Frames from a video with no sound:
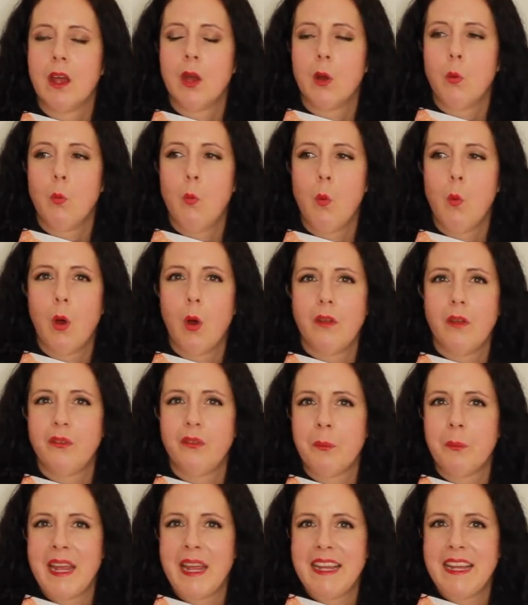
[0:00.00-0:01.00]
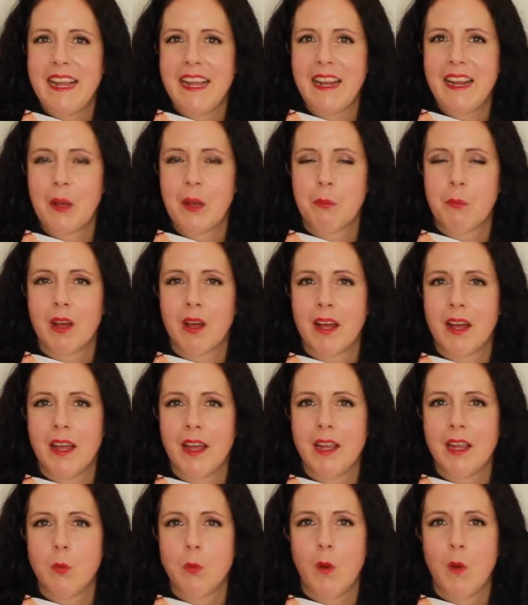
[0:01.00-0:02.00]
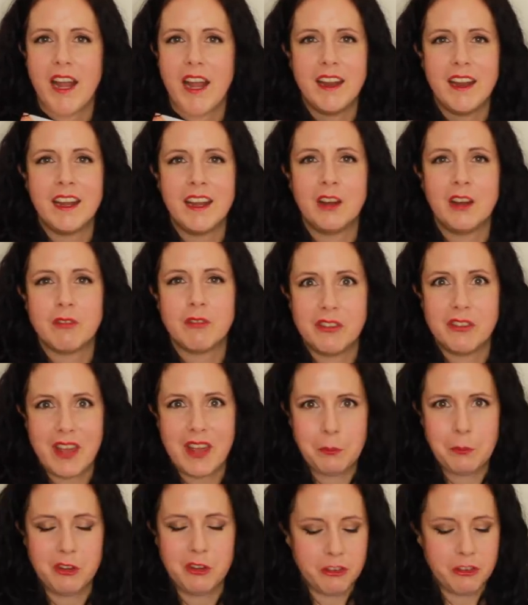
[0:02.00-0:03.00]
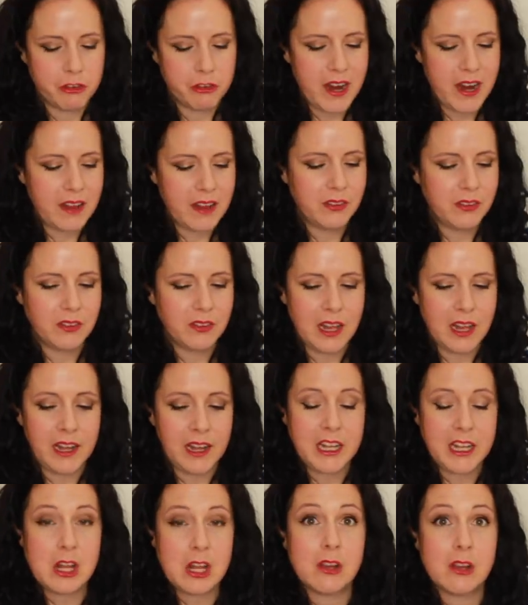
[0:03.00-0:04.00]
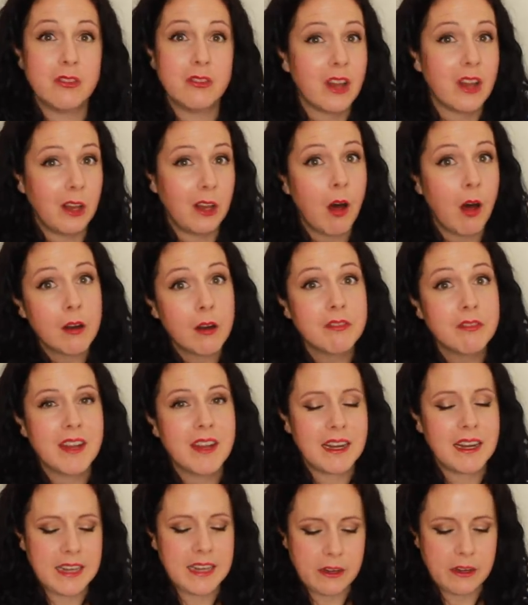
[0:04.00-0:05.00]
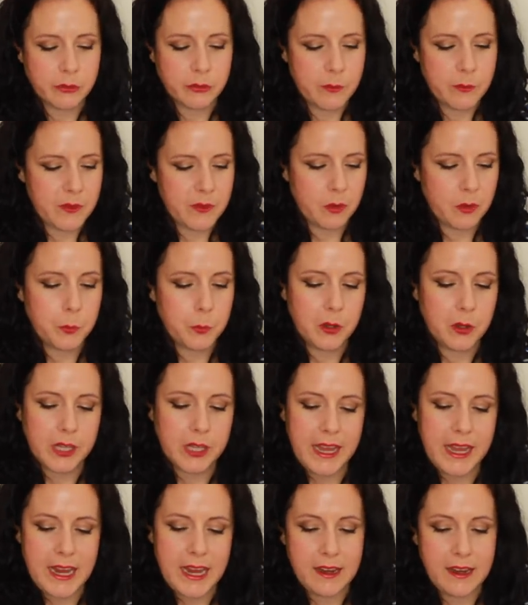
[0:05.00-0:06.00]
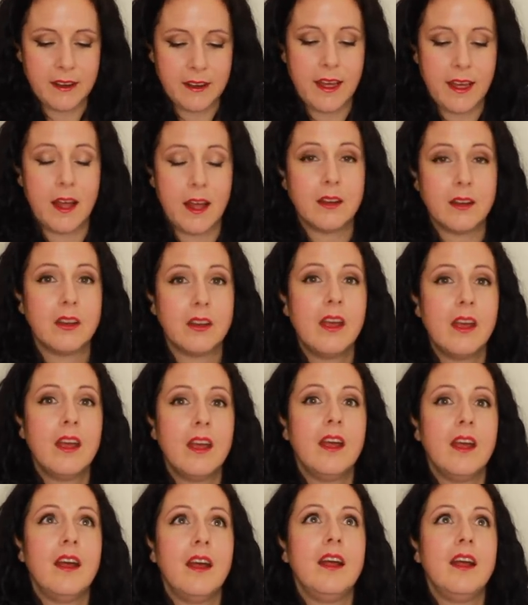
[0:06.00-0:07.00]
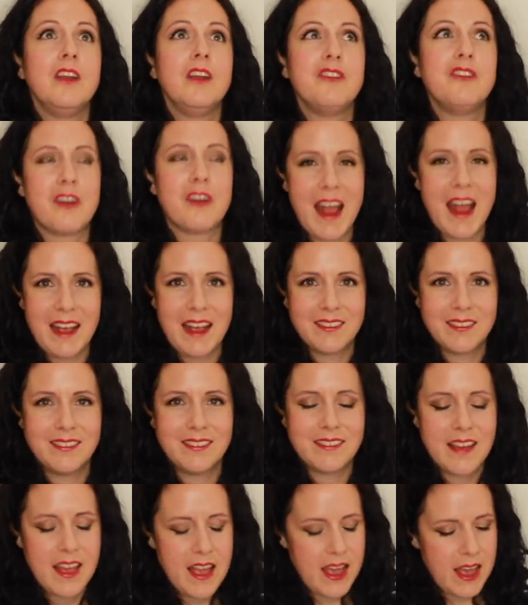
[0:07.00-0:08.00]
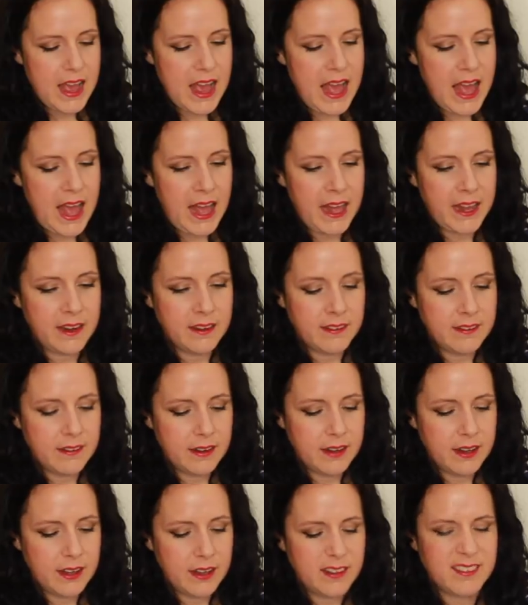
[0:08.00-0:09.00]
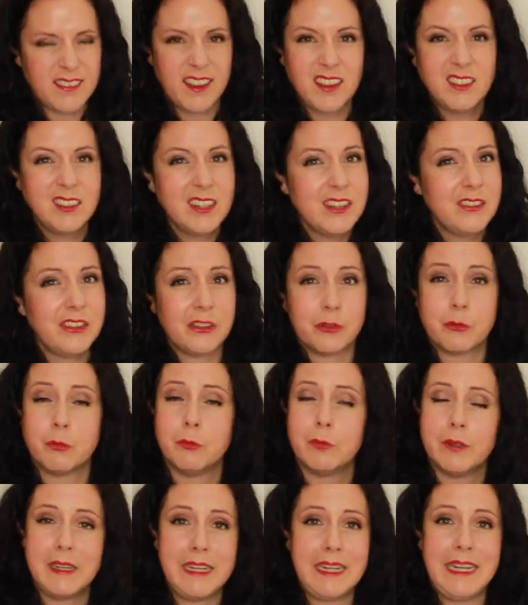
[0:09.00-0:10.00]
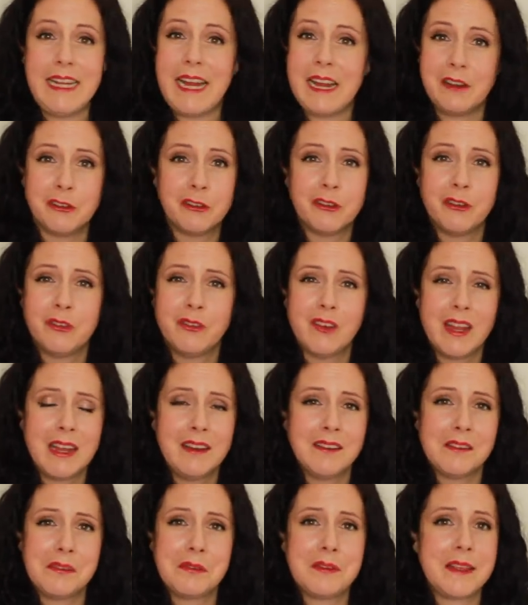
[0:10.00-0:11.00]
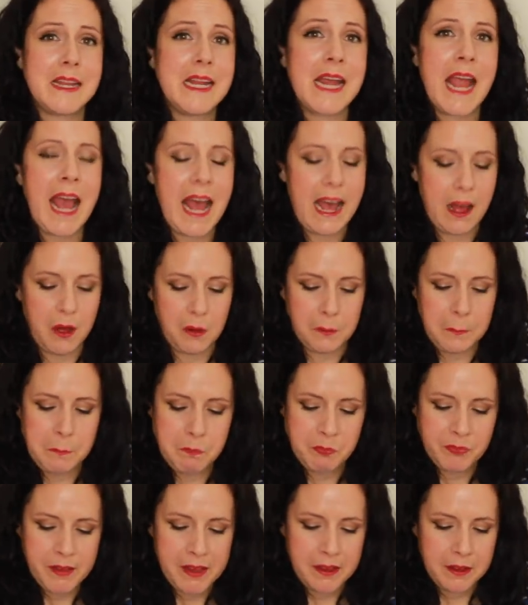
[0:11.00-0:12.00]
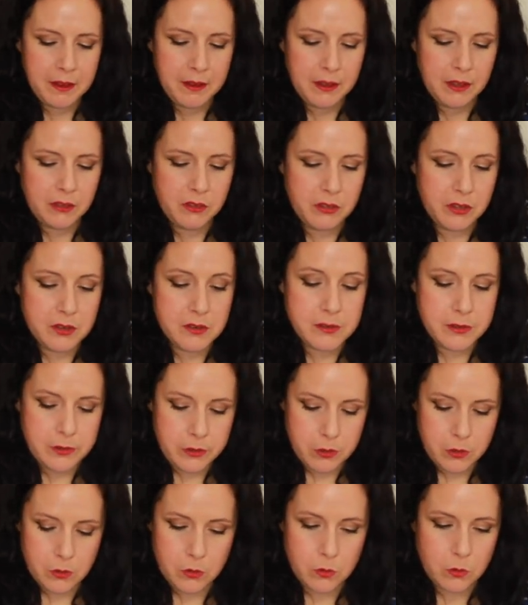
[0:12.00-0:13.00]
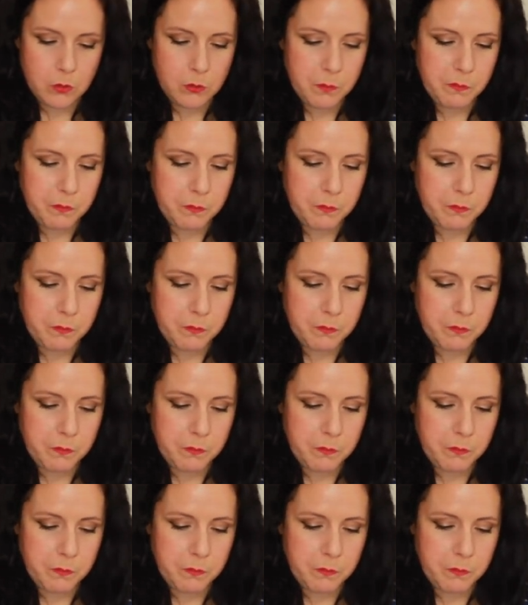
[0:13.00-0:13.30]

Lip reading: was making my wedding reception dress, and I used a lot of techniques from this book in that dress. And it's actually just really interesting to see how to do